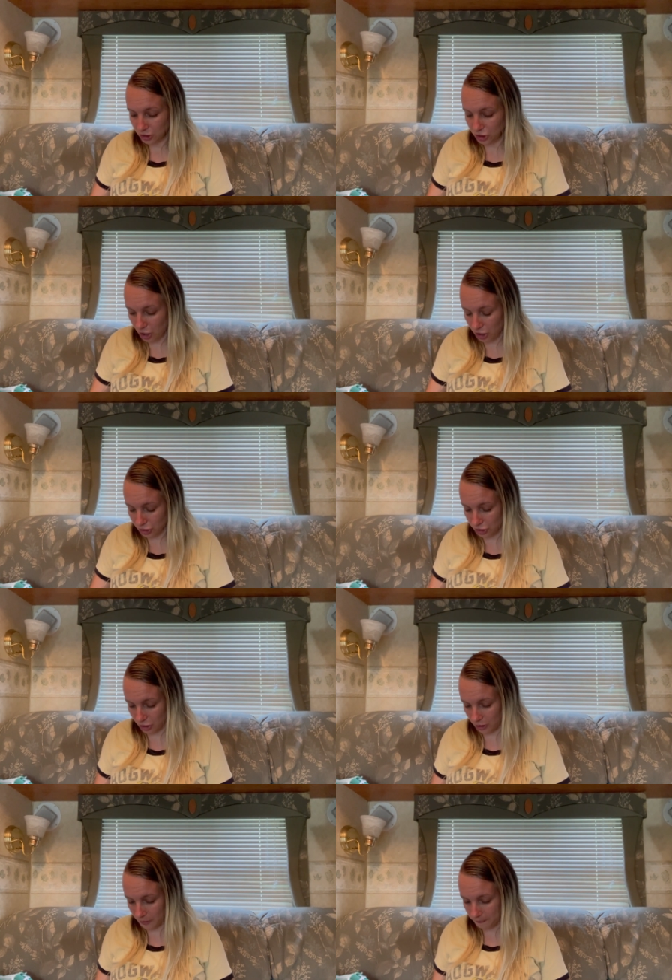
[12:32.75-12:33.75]

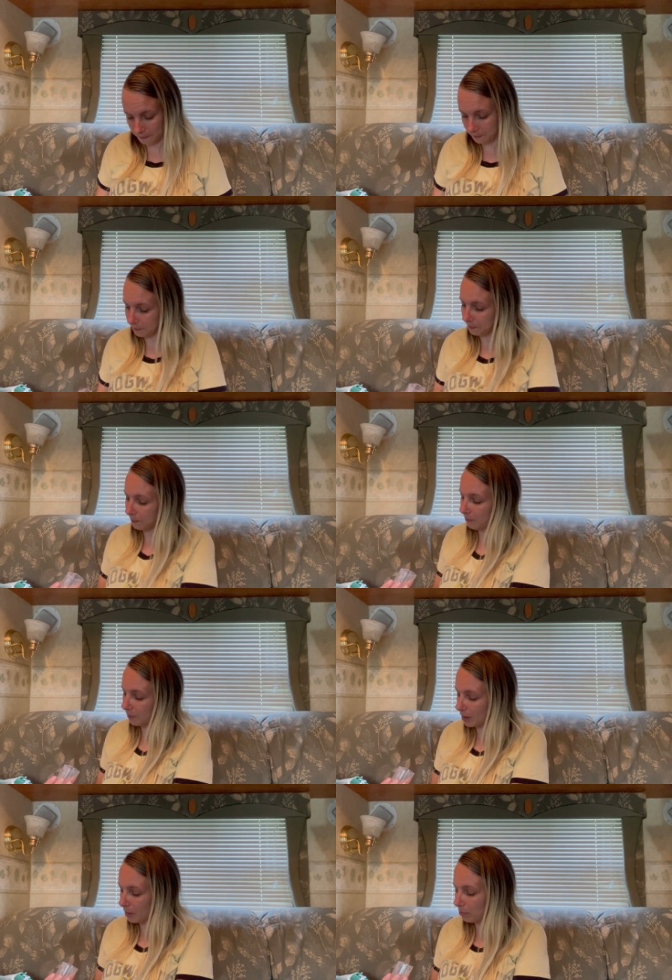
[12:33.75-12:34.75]
charger
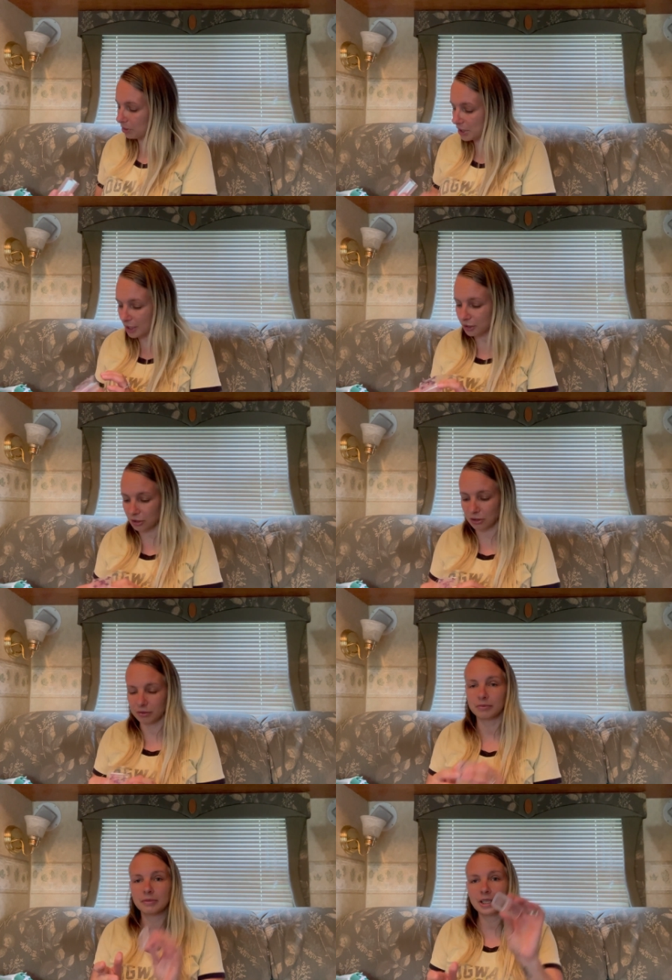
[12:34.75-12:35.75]
protector
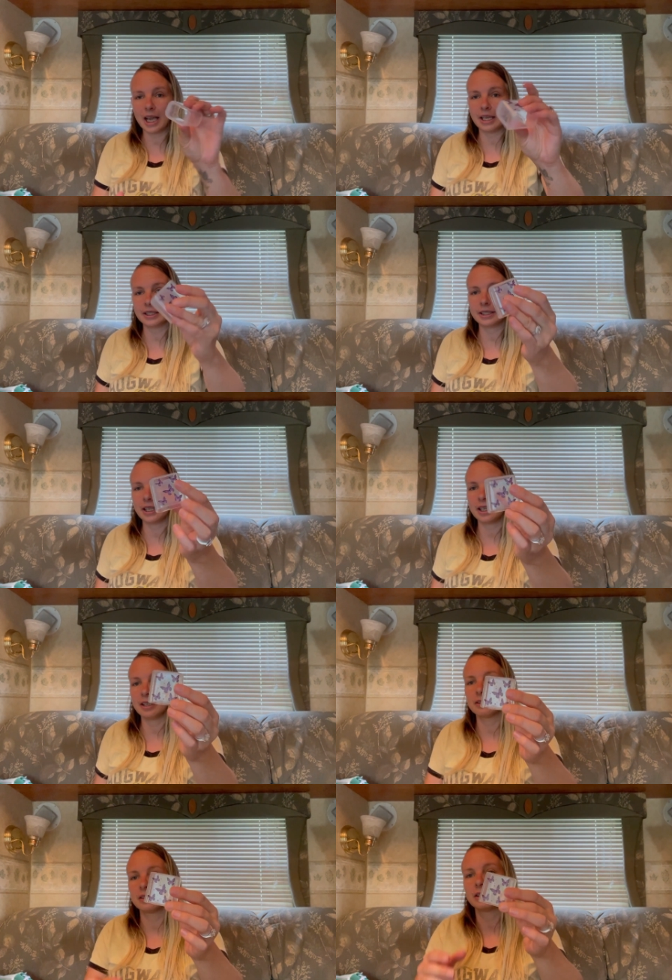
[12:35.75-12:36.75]
case
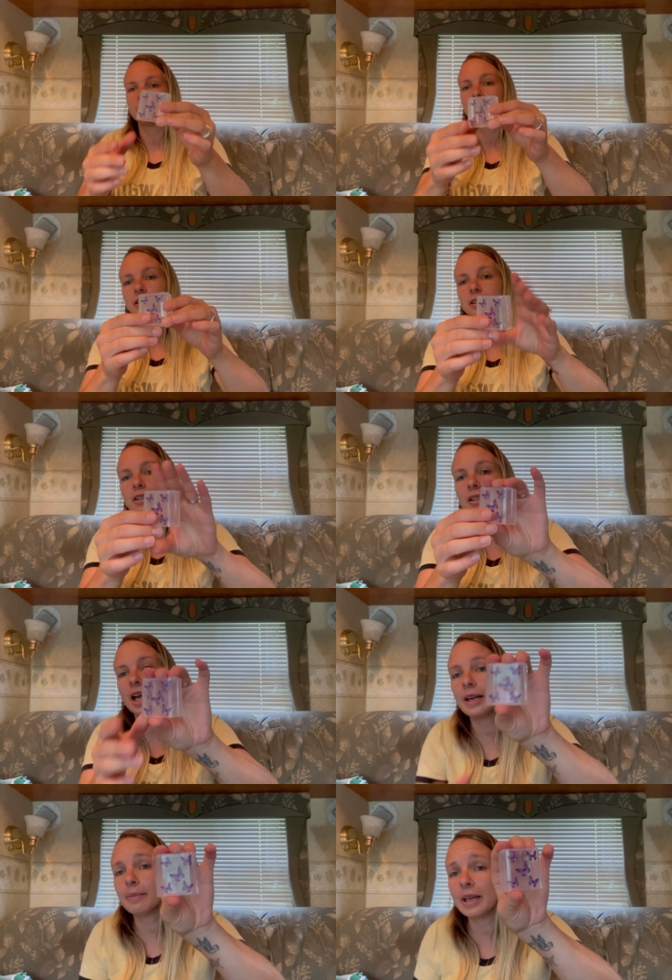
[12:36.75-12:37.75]
thingy.
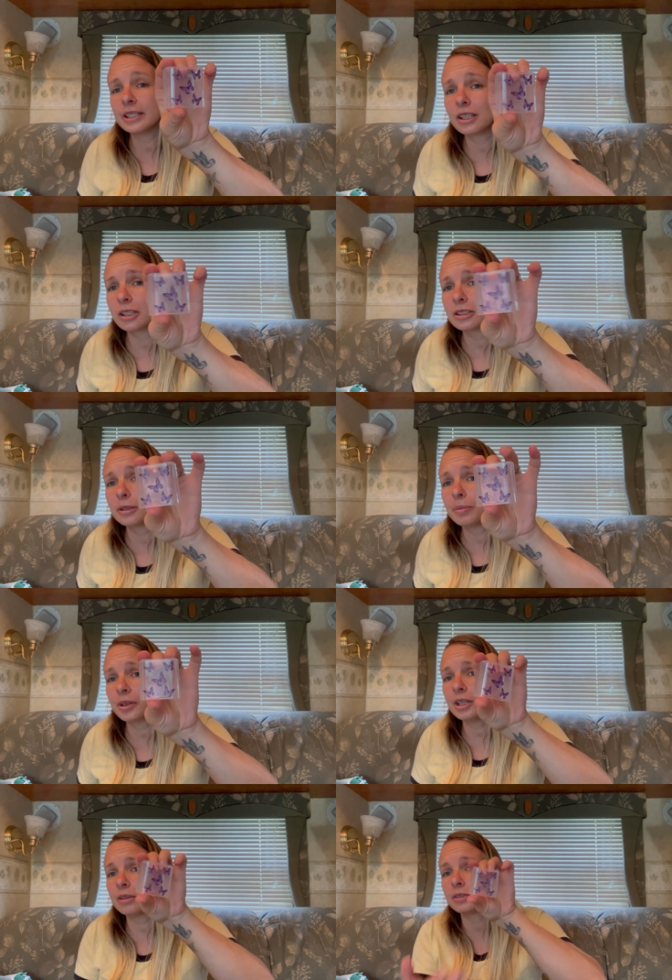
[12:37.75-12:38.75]
And it makes it look super
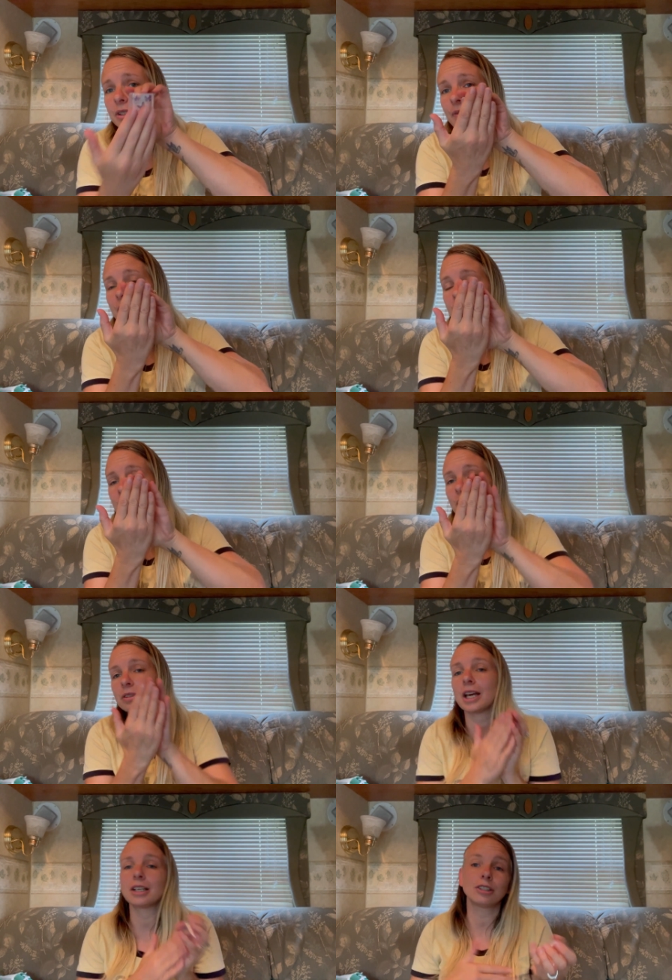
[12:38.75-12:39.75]
cute. So this
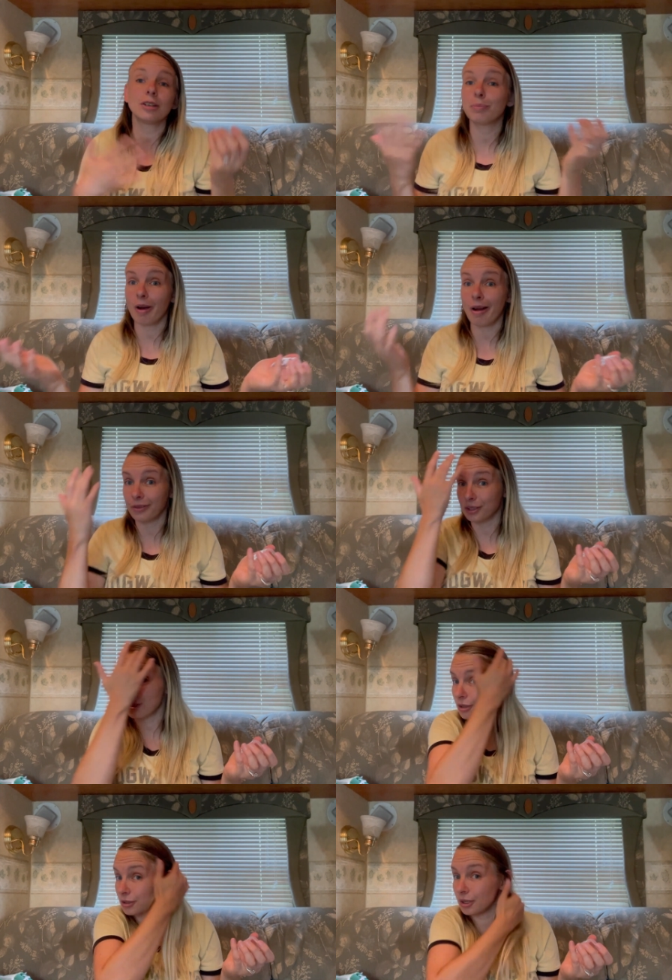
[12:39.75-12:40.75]
goes, I should have brought the
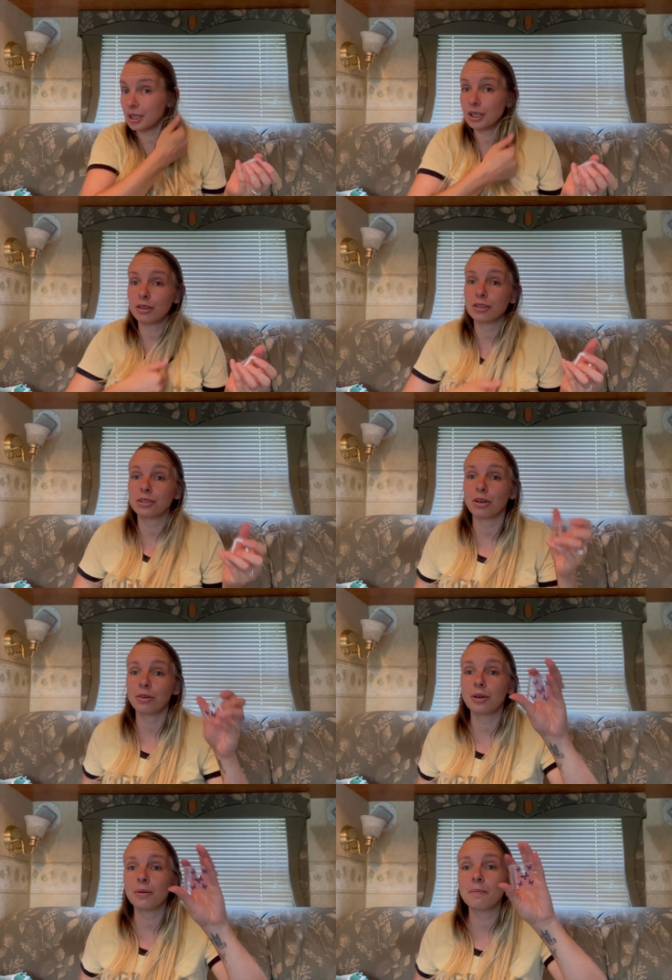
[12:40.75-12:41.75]
charger in here to show
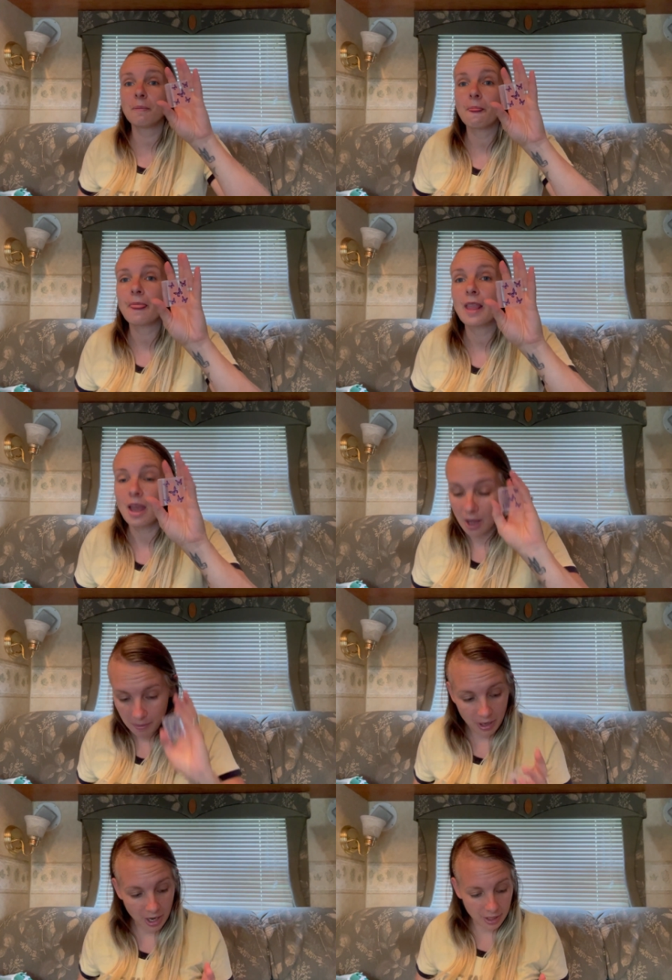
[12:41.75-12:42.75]
you.
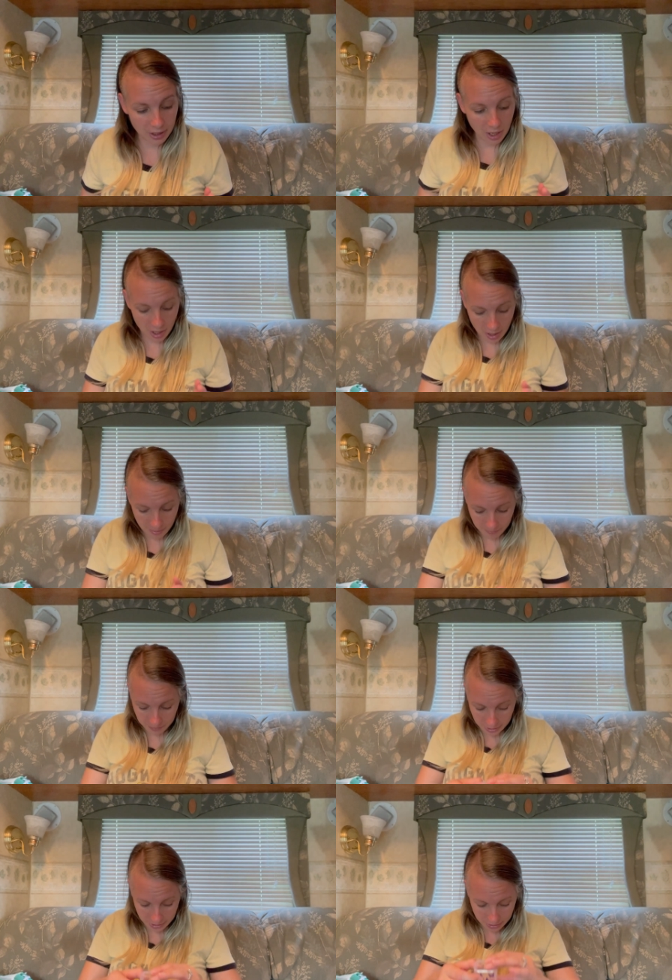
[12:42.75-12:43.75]
But um, this